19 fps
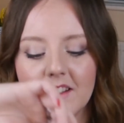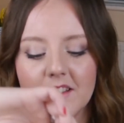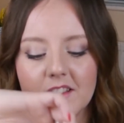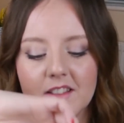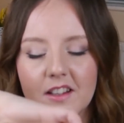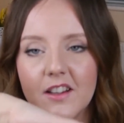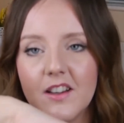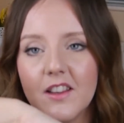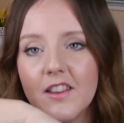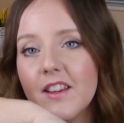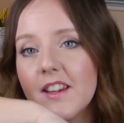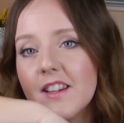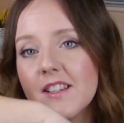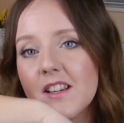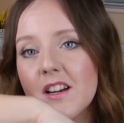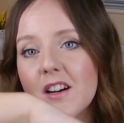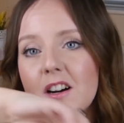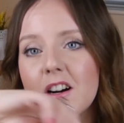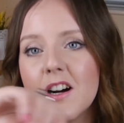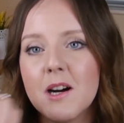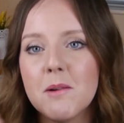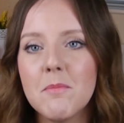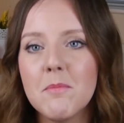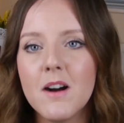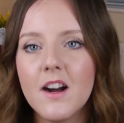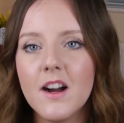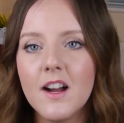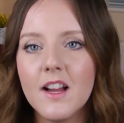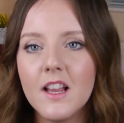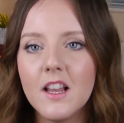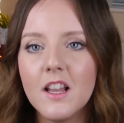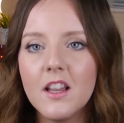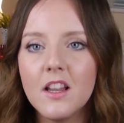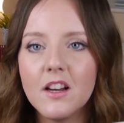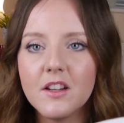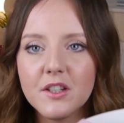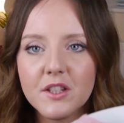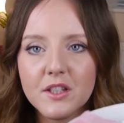So these are my
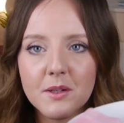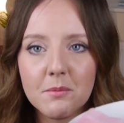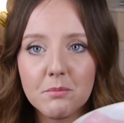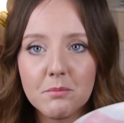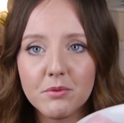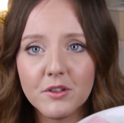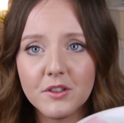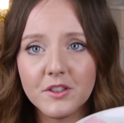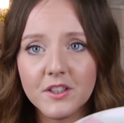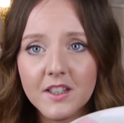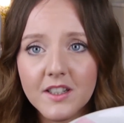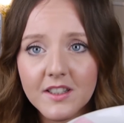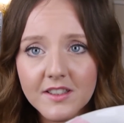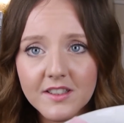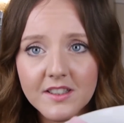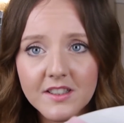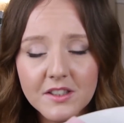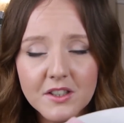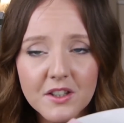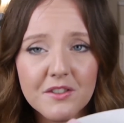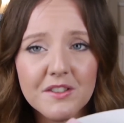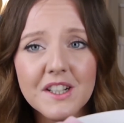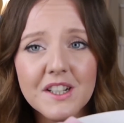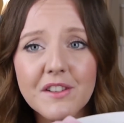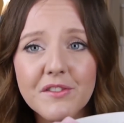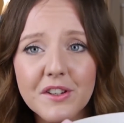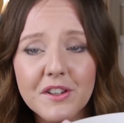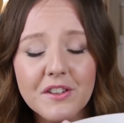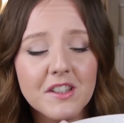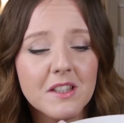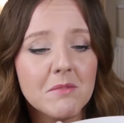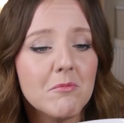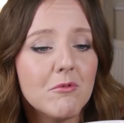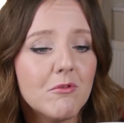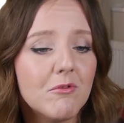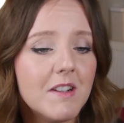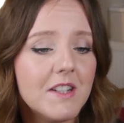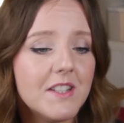Lush products. Sorry I've used them
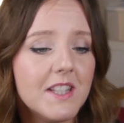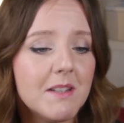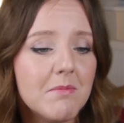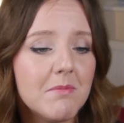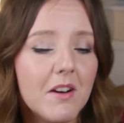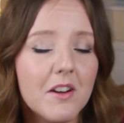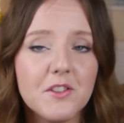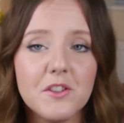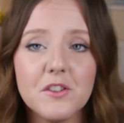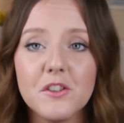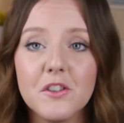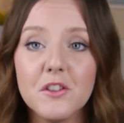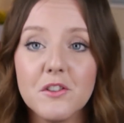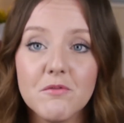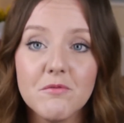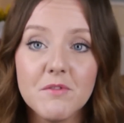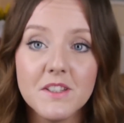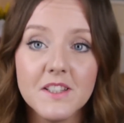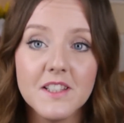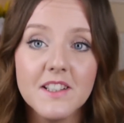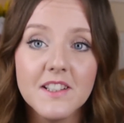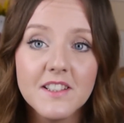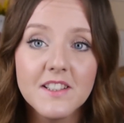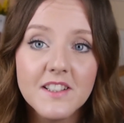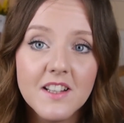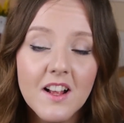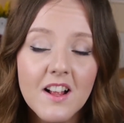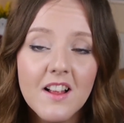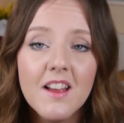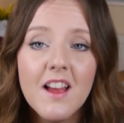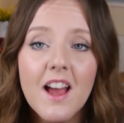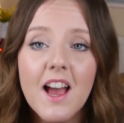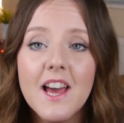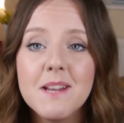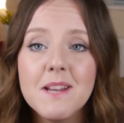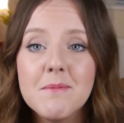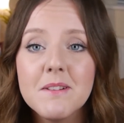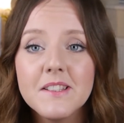already, but I just couldn't resist.
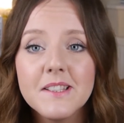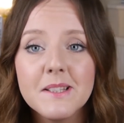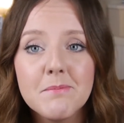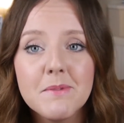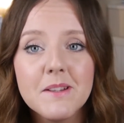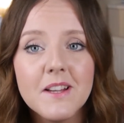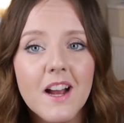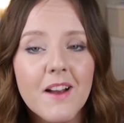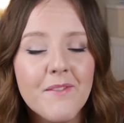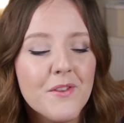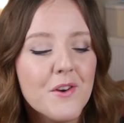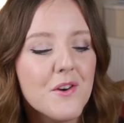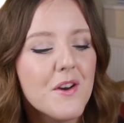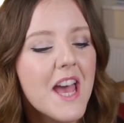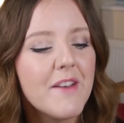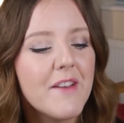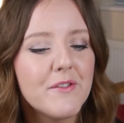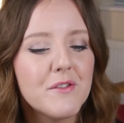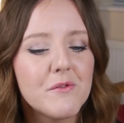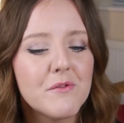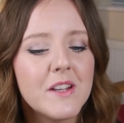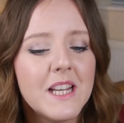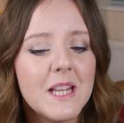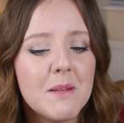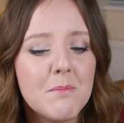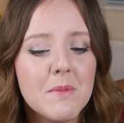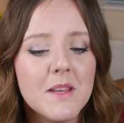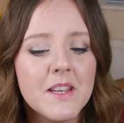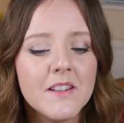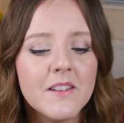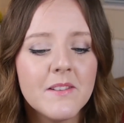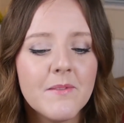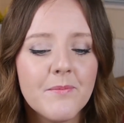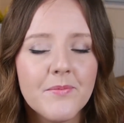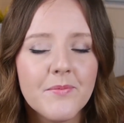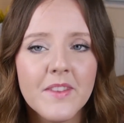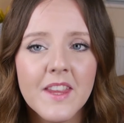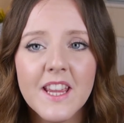And I must admit, I've not ever really been
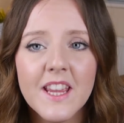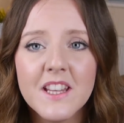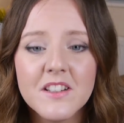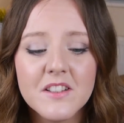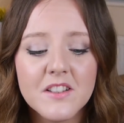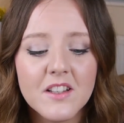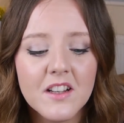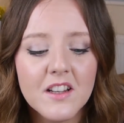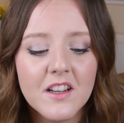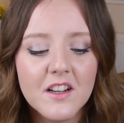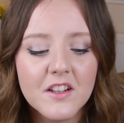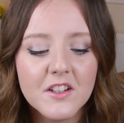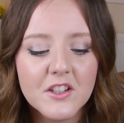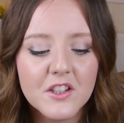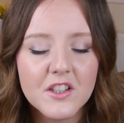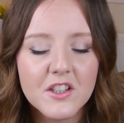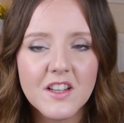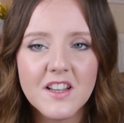into Lush.